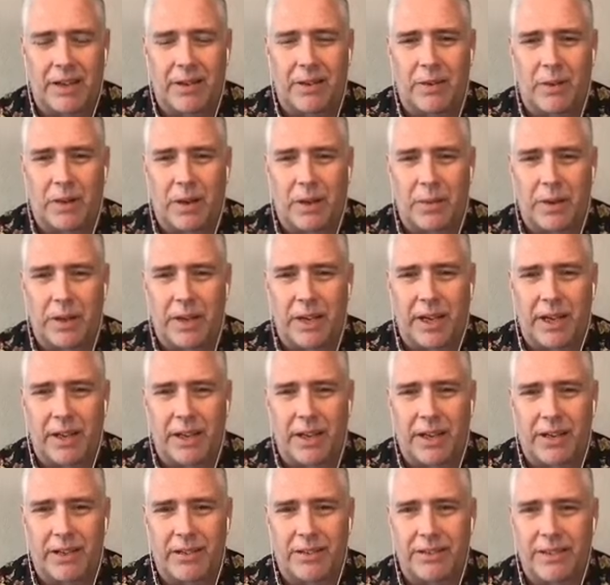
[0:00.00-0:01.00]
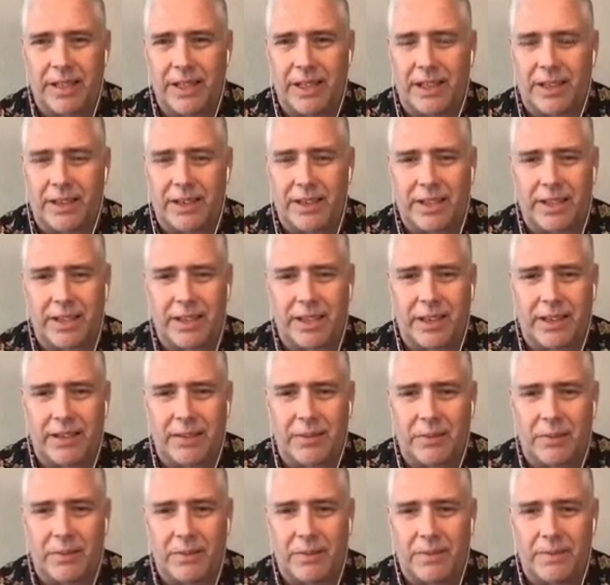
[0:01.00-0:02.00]
I don't you know, want one now. I don't, yeah. that would
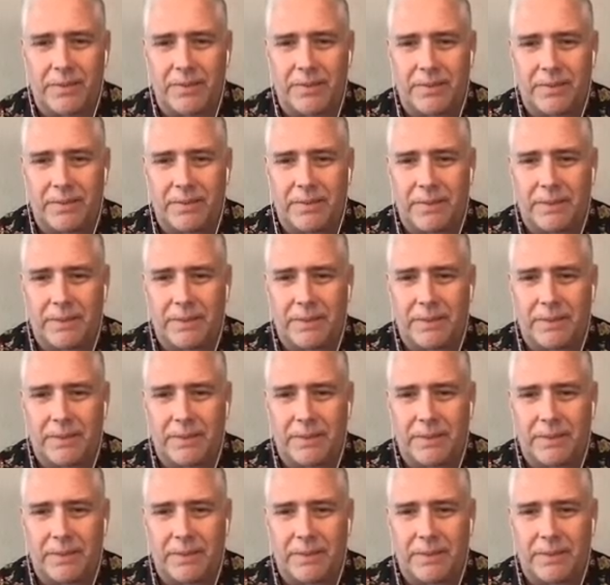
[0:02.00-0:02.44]
really.